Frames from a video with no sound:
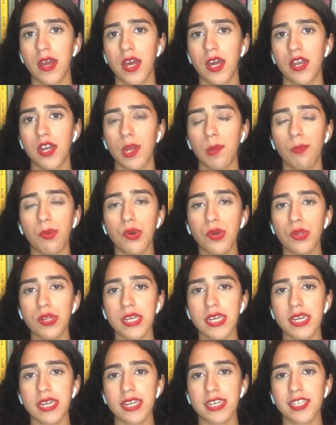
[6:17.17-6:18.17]

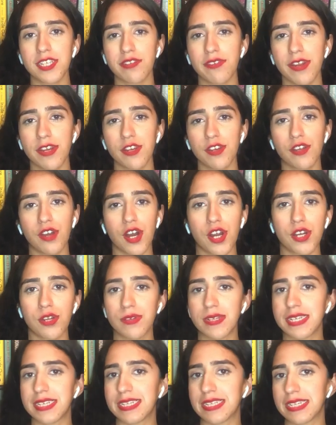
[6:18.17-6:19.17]
Napoleon is trying to talk to
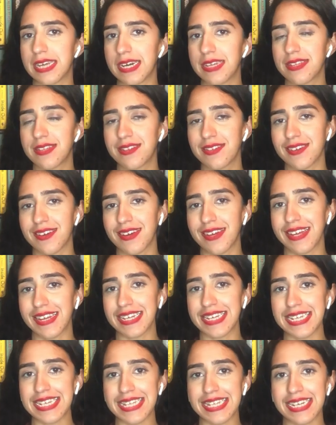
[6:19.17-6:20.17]
his dead son, and
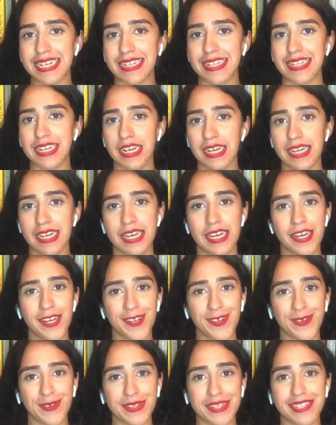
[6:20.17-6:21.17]
he says,
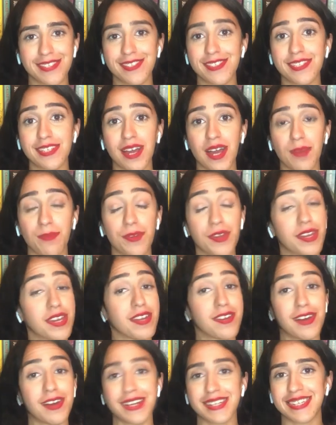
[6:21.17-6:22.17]
"Kiddo, this time you
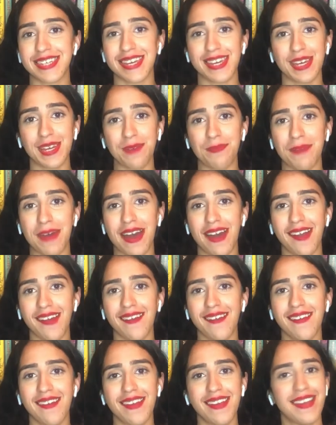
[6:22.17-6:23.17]
cannot take it
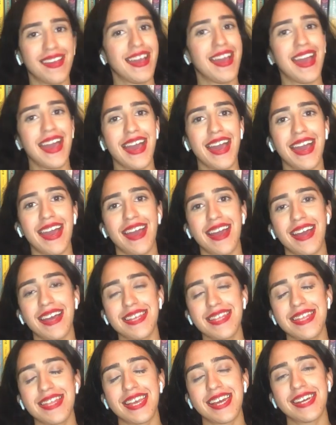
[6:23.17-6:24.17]
back." And
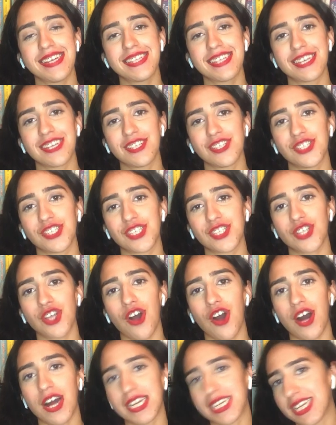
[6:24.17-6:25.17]
that's just
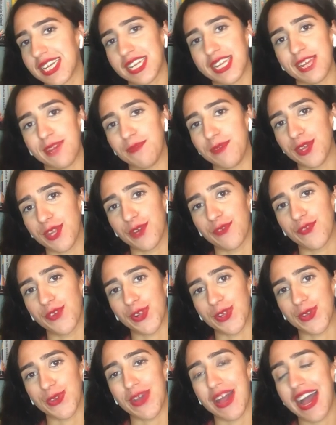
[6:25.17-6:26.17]
hauntingly beautiful.
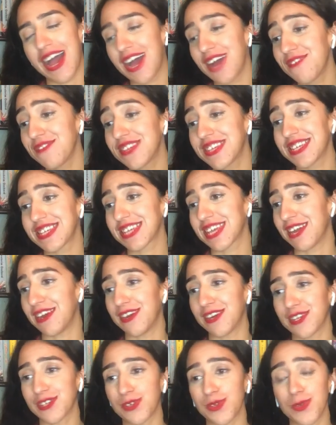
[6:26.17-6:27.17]
You have this
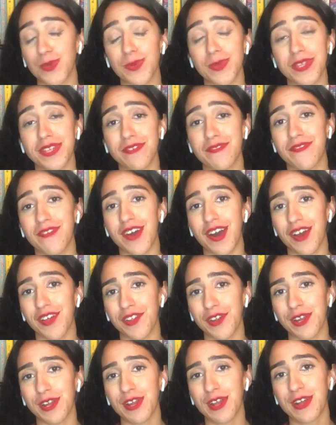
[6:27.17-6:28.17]
character who's a
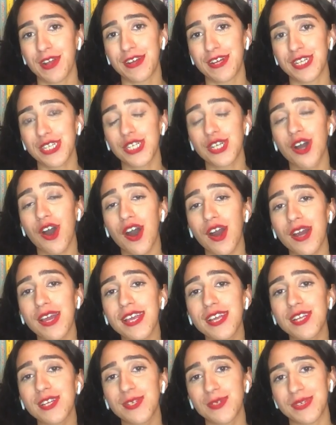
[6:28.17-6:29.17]
father
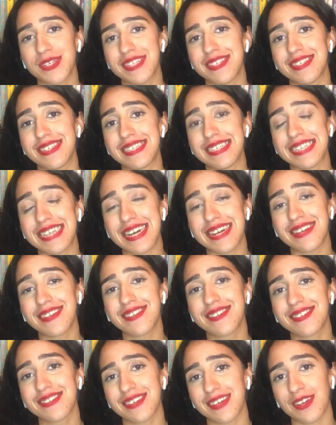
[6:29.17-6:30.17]
talking to his dead
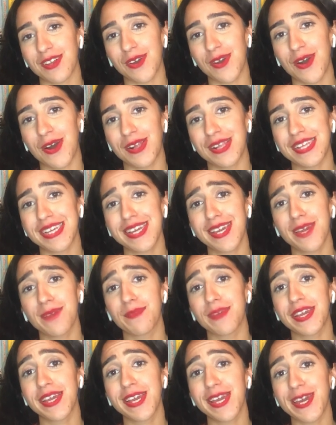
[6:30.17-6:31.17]
son, calling him
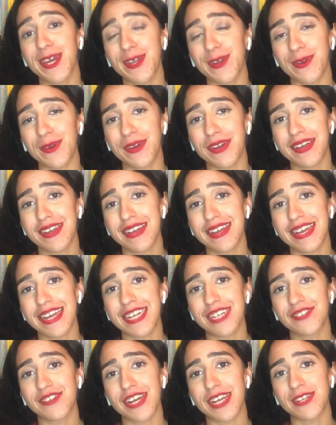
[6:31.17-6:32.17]
kiddo,
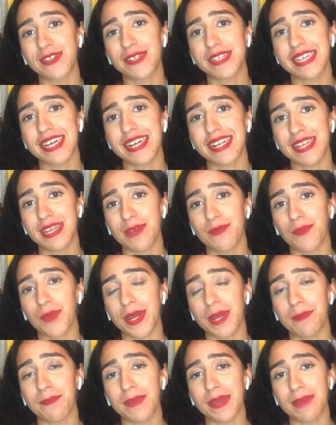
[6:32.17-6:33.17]
and trying to tell him what
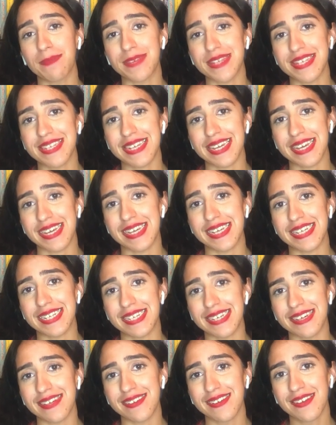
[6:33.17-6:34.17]
a big mistake he
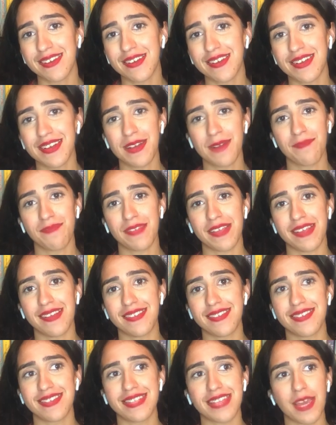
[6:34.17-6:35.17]
did, in
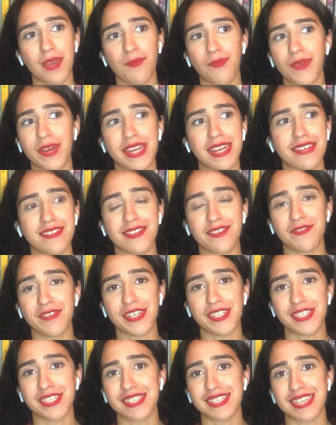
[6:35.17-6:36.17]
the same way as if he
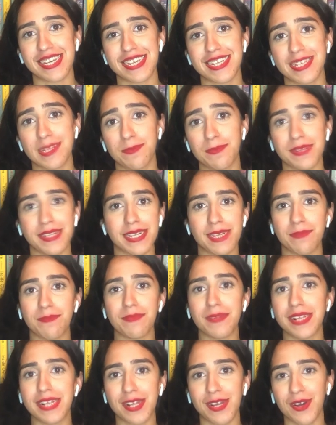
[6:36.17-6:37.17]
just like spilled
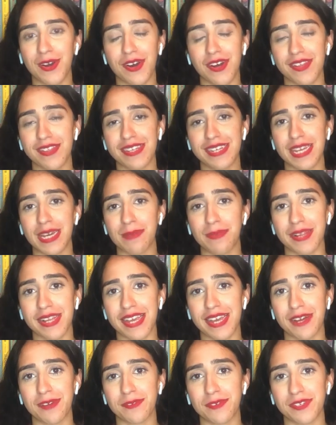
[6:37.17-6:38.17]
milk on the table
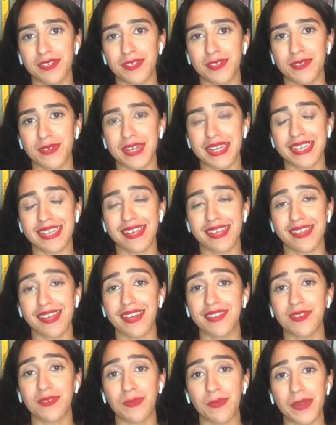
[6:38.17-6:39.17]
counter. So I think
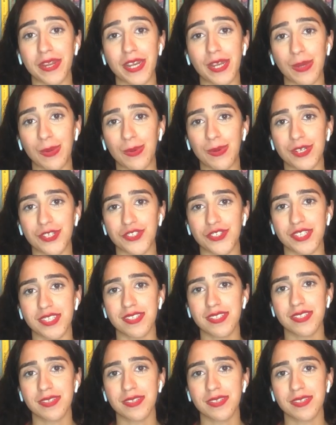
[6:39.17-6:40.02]
that's really gorgeous.